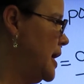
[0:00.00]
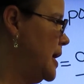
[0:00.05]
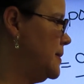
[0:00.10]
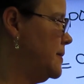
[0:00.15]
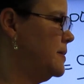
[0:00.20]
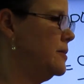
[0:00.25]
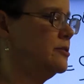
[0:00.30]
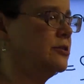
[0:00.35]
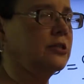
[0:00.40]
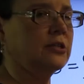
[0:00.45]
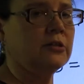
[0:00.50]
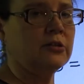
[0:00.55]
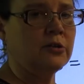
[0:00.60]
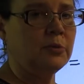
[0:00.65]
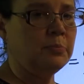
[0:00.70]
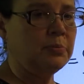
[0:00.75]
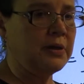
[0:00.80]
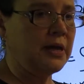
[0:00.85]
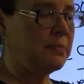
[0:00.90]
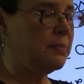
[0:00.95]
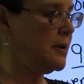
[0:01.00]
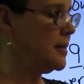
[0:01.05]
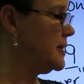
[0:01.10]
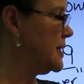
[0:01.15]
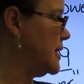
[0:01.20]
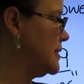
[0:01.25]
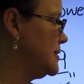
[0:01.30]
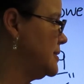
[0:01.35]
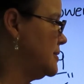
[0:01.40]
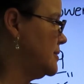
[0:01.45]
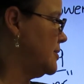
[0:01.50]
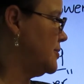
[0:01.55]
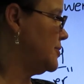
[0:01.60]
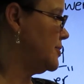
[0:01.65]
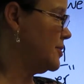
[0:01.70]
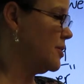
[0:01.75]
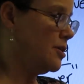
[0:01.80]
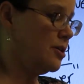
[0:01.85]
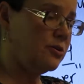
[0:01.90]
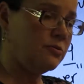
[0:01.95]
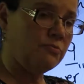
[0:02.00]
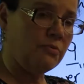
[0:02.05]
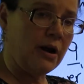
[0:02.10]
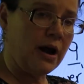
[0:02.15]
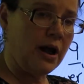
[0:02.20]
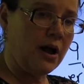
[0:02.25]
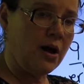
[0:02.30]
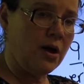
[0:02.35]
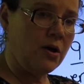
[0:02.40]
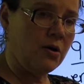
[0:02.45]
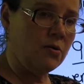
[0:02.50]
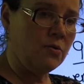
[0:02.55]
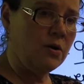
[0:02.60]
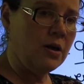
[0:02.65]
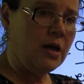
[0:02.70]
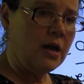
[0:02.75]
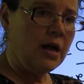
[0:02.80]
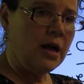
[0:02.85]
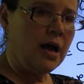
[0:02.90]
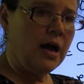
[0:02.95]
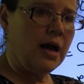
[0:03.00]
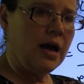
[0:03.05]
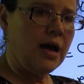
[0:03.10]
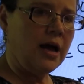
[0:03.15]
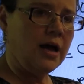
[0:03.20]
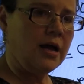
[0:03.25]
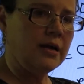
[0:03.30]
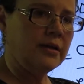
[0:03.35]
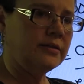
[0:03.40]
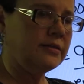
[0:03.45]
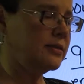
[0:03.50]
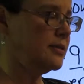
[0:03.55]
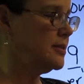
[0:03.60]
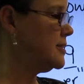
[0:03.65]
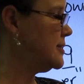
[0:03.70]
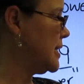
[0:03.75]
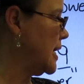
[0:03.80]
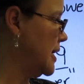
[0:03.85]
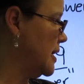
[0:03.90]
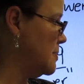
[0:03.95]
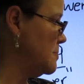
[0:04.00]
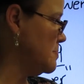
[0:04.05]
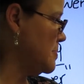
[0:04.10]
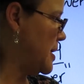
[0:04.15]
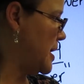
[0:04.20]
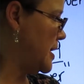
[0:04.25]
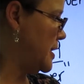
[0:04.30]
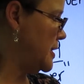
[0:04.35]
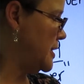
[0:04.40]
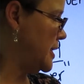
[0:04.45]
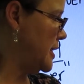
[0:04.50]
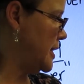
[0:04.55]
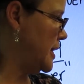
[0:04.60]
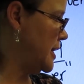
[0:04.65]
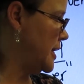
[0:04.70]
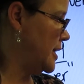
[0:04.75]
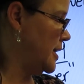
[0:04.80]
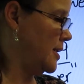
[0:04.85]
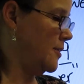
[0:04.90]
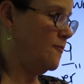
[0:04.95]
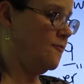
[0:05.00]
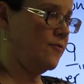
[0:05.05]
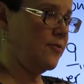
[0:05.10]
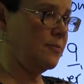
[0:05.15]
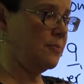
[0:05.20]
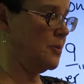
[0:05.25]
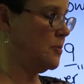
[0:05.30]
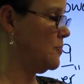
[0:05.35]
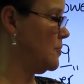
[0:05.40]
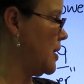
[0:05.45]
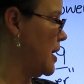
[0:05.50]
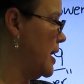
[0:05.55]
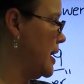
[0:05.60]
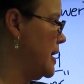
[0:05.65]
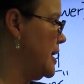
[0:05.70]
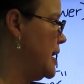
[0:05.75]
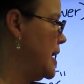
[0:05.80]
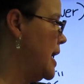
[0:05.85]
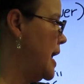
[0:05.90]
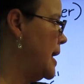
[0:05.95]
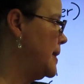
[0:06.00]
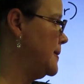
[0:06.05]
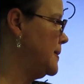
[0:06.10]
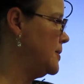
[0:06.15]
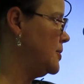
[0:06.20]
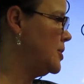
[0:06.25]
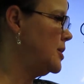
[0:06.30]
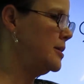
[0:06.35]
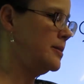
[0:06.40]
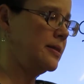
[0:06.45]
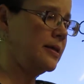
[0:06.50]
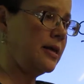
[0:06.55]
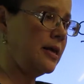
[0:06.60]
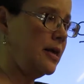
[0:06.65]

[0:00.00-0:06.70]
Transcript: and then there's a little play button that's in the third row. Uh, it's the second button in from the right. And then you hit the